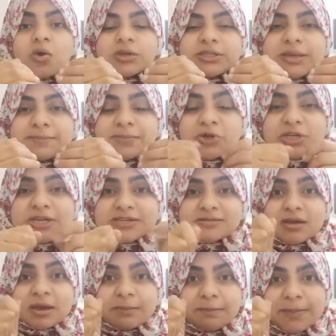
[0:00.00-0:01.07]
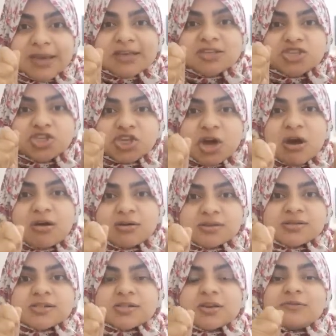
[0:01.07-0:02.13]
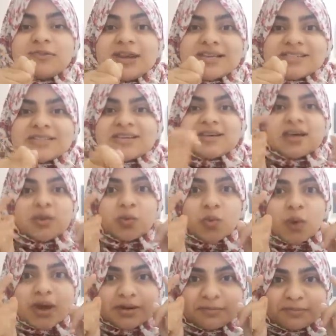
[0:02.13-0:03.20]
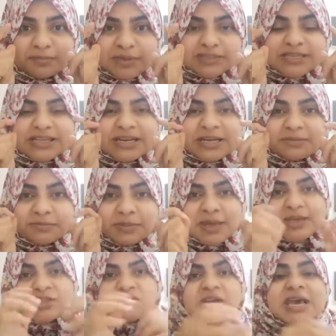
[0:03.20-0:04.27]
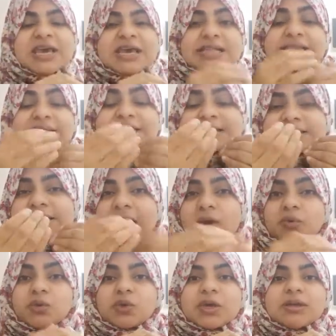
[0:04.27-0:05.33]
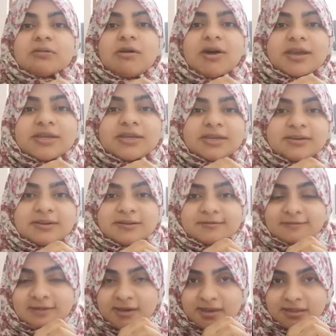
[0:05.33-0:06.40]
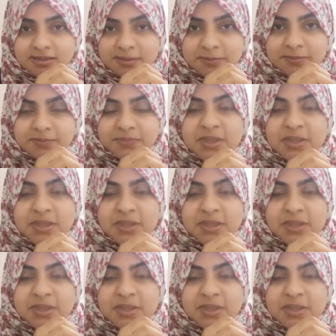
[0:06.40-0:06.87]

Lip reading: they put it as like big chunks of letter in one particular page. This is how you can identify them.